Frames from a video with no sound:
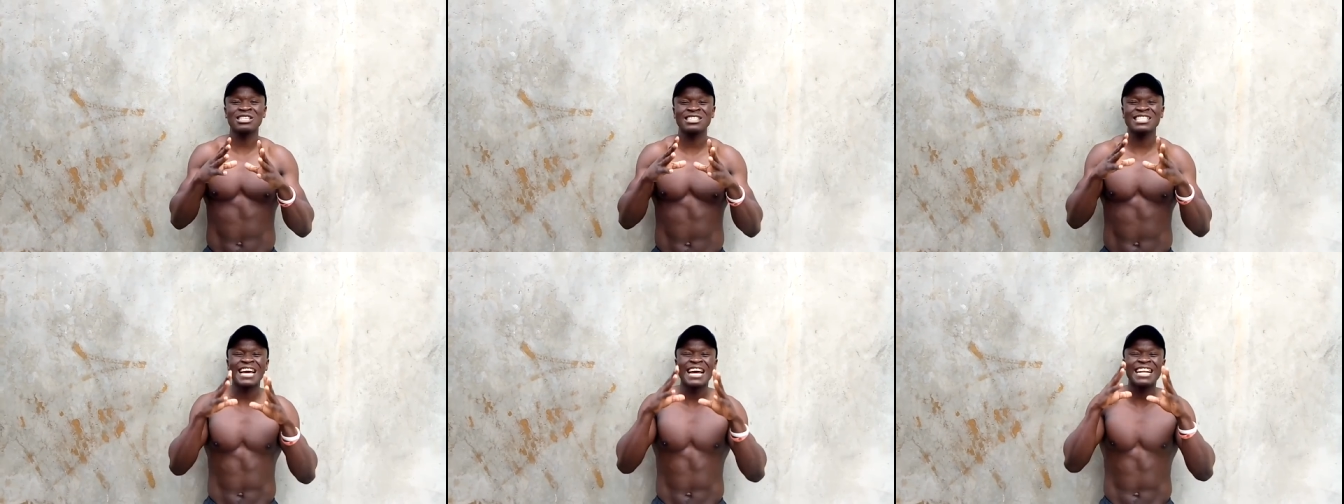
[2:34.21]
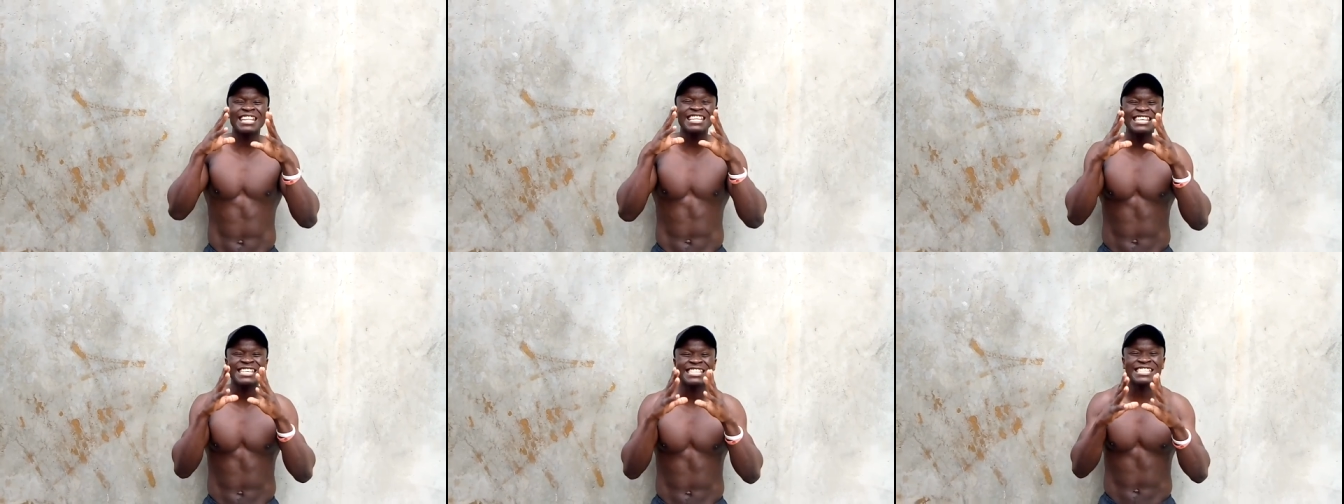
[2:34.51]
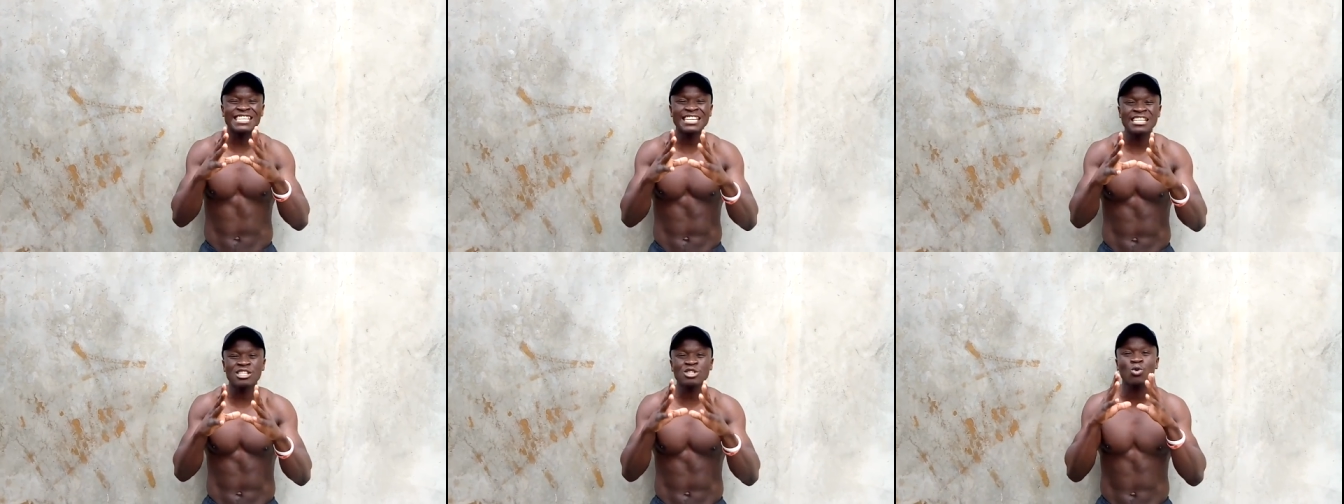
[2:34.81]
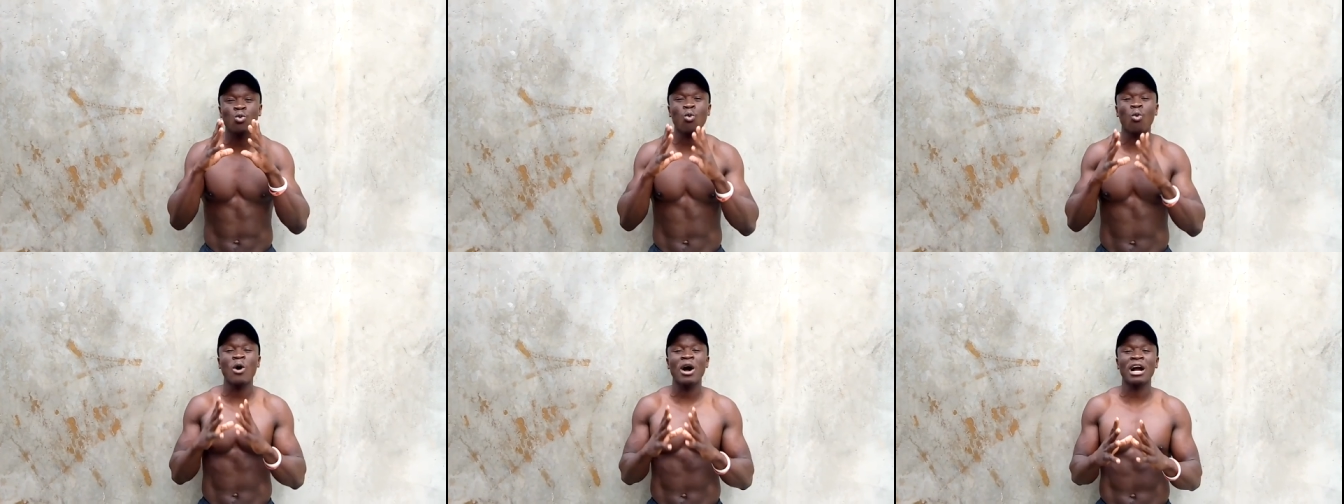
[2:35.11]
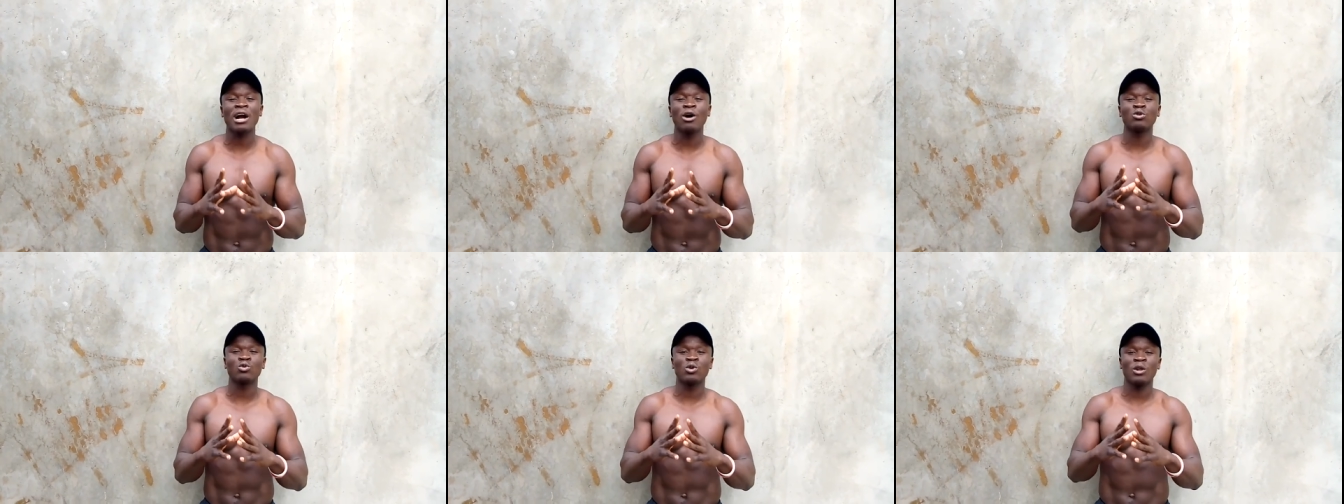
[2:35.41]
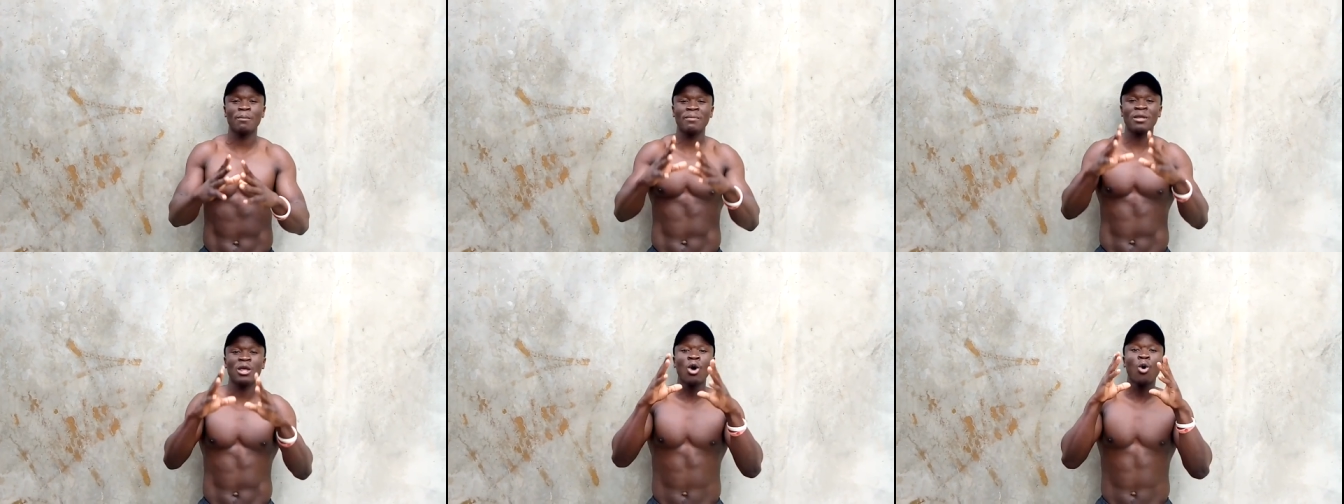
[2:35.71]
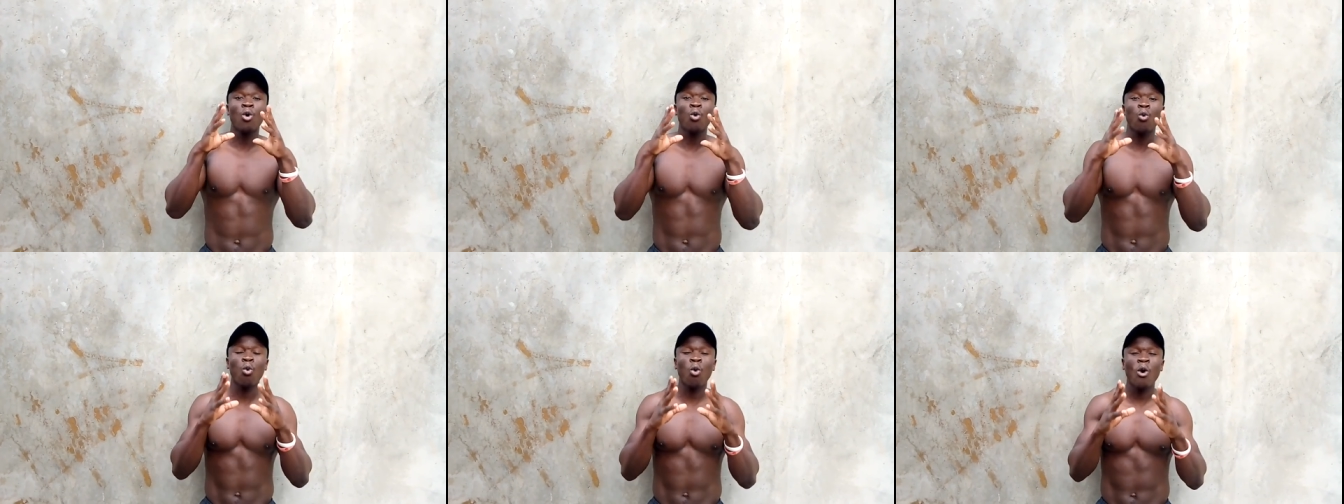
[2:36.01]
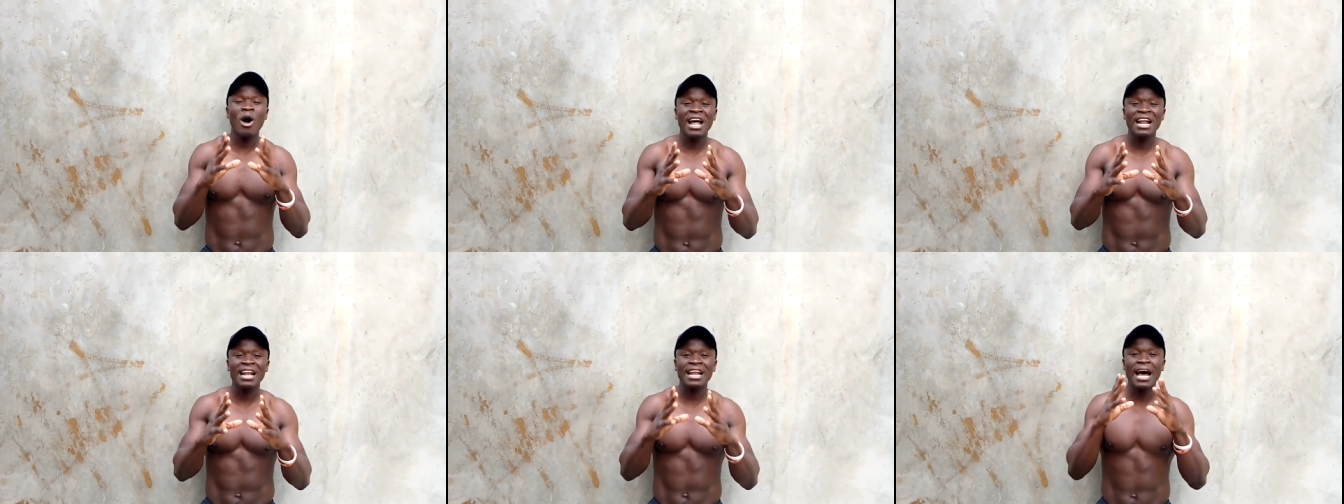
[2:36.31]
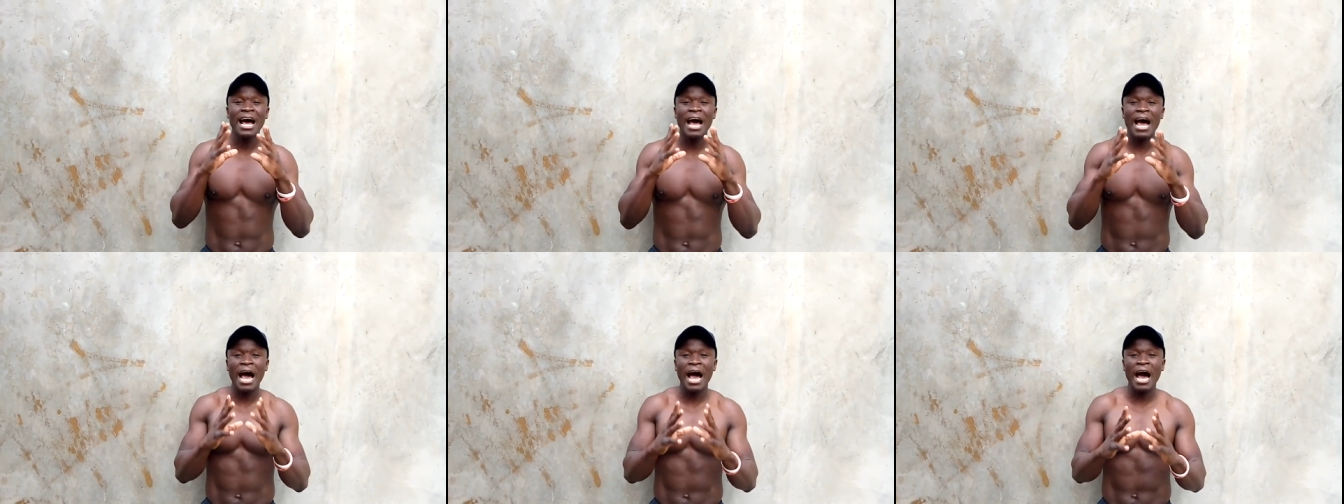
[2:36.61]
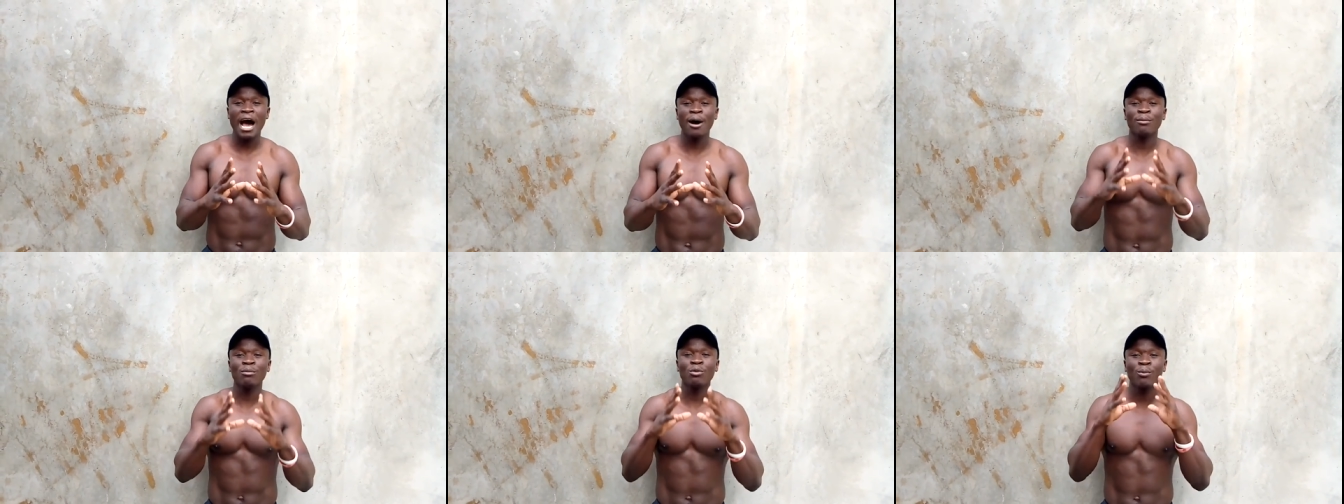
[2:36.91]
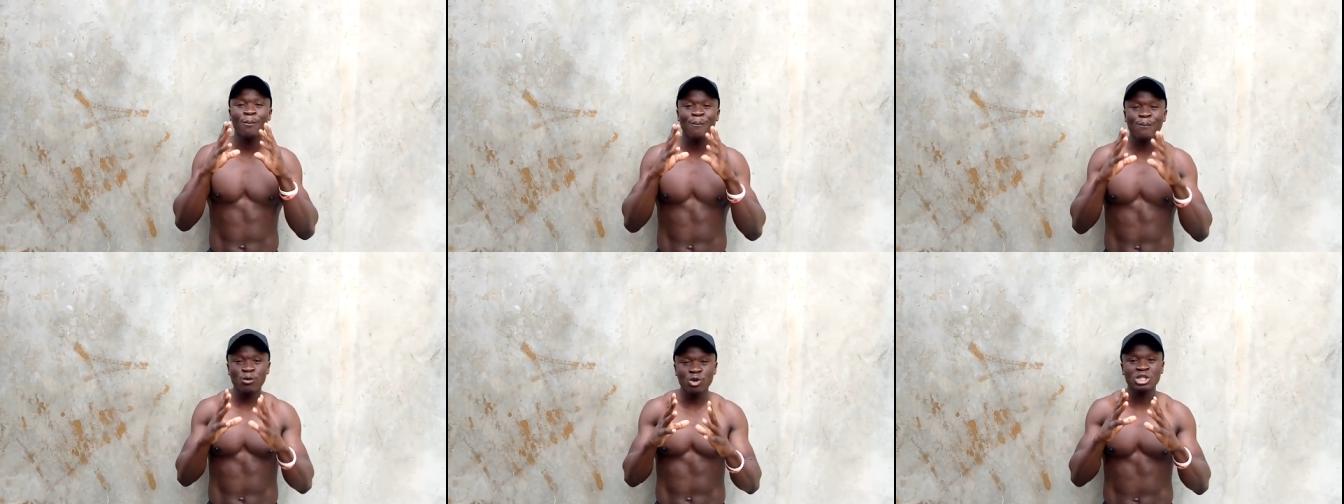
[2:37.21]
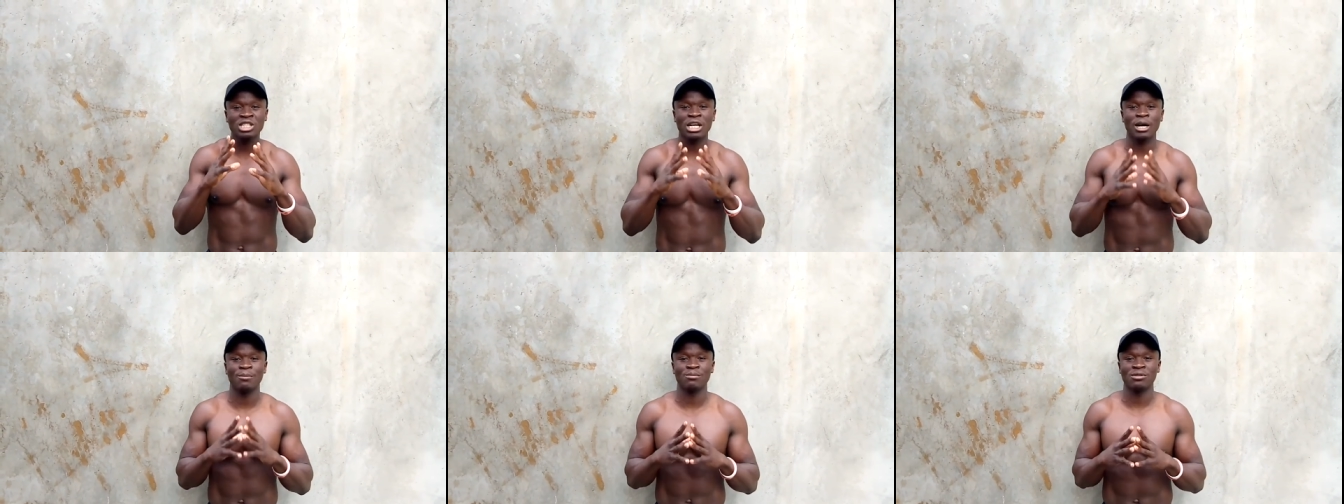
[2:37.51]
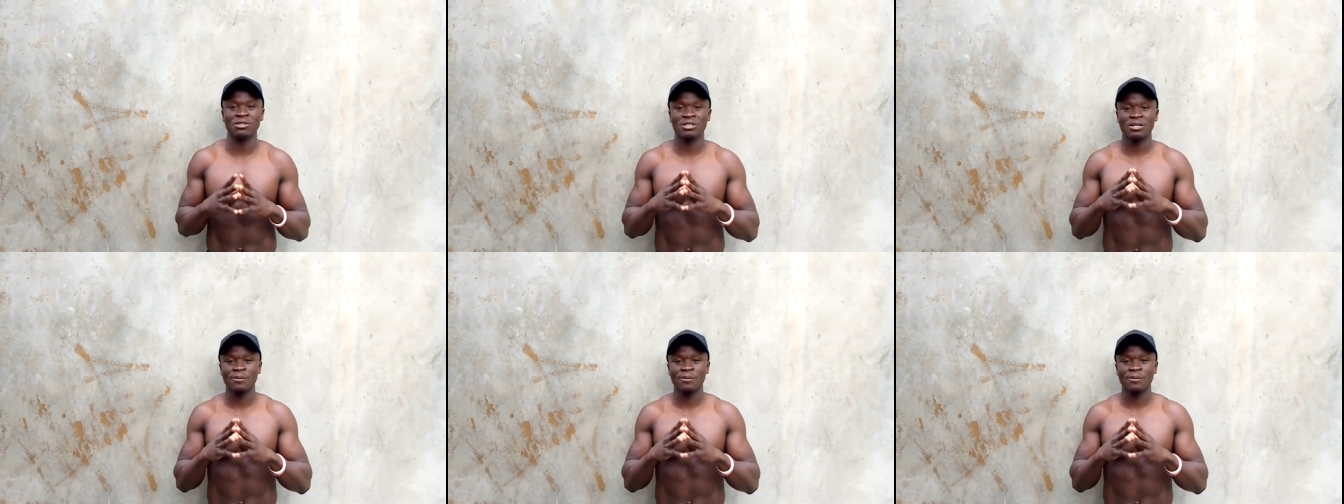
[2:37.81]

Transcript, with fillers: and the sixth workout will be one arm push-ups.